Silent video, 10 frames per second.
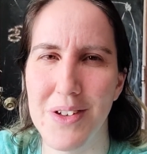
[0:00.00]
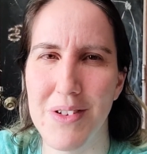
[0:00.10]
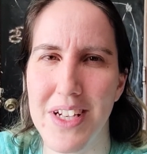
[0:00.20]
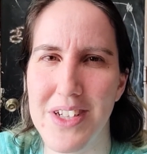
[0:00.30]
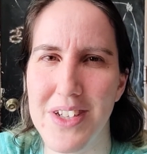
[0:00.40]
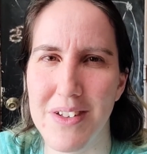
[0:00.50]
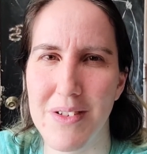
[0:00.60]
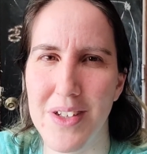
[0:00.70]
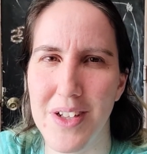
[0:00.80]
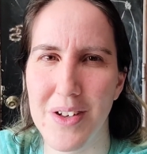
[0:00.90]

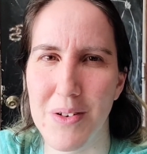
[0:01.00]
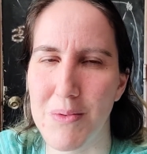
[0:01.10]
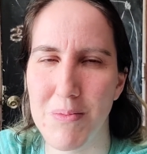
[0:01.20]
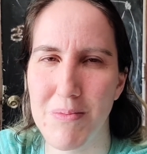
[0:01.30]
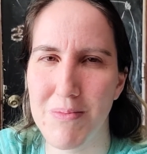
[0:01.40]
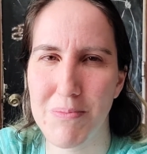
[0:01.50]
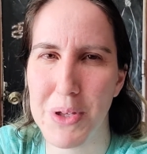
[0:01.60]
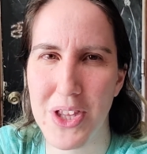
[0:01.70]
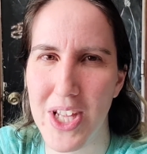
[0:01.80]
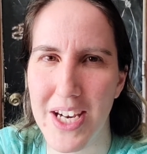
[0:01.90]
donation, you know,
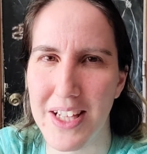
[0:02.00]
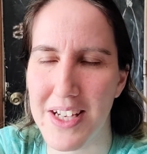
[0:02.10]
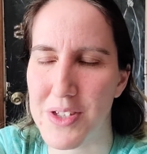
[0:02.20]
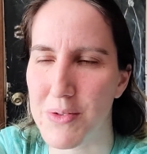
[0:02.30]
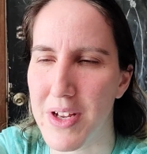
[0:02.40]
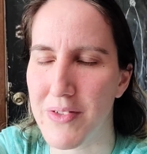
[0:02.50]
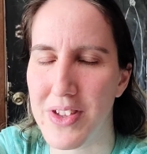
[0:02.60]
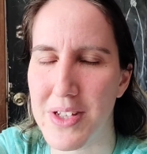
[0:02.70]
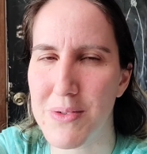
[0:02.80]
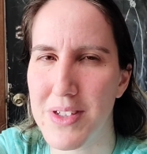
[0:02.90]
pathetic lines or
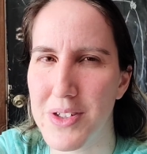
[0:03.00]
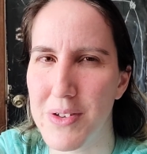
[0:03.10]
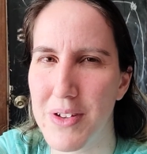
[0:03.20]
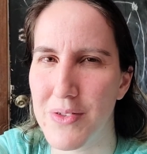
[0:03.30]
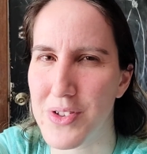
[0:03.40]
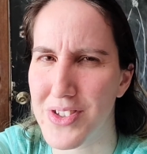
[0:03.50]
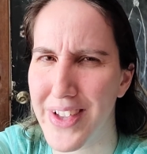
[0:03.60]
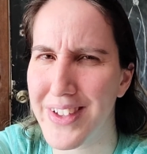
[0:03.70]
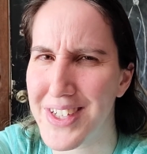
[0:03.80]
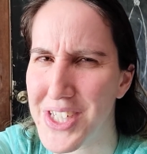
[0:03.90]
whatever. That's what they're doing for
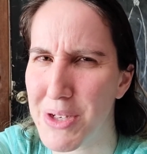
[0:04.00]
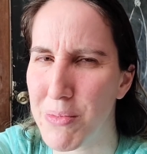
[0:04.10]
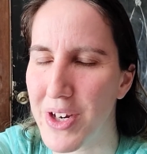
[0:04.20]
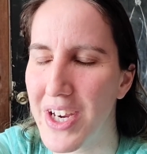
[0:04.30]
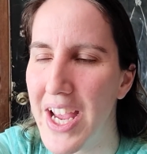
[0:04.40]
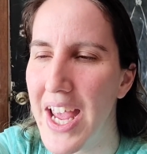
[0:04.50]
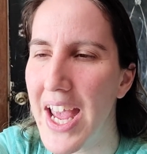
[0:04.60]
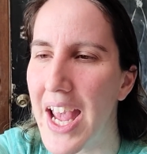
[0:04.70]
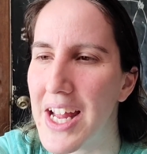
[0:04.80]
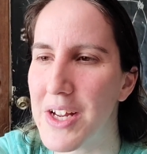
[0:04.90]
selling shapewear.
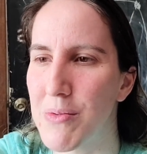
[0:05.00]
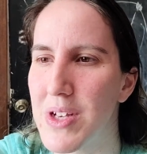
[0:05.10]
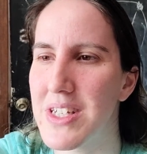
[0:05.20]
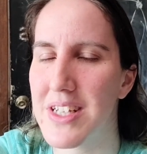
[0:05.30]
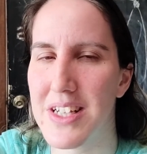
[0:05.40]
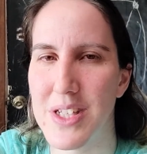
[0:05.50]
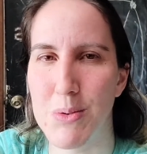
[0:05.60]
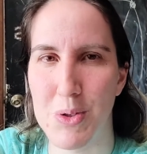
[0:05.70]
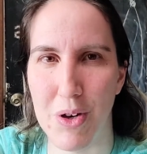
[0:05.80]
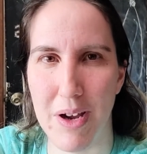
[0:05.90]
And I went to
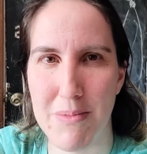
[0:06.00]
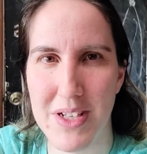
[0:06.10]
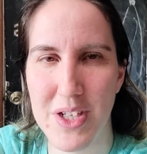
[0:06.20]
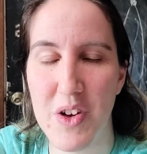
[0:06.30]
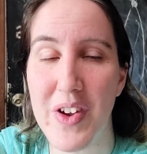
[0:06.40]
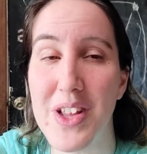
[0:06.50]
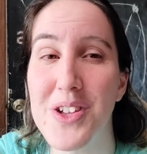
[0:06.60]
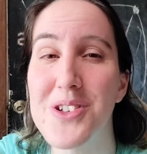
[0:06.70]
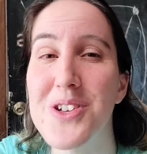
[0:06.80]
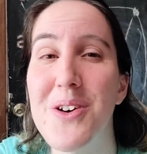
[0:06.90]
unsubscribe myself, and
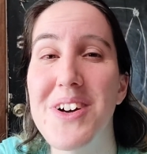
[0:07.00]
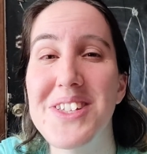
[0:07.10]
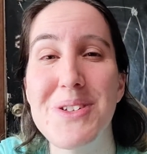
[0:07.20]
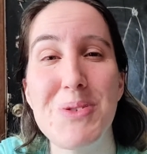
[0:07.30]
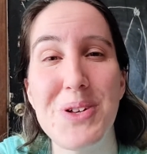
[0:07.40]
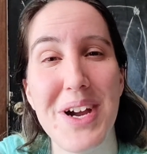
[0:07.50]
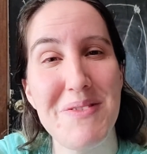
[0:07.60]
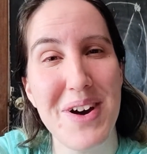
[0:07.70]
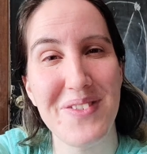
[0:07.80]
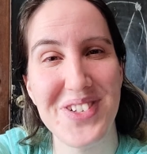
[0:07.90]
there's no
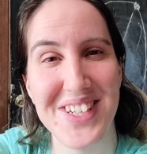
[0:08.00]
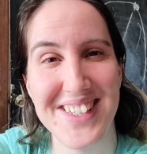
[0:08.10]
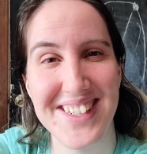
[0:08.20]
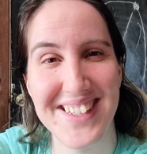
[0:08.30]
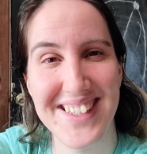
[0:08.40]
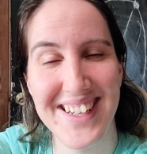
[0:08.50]
unsubscribe option.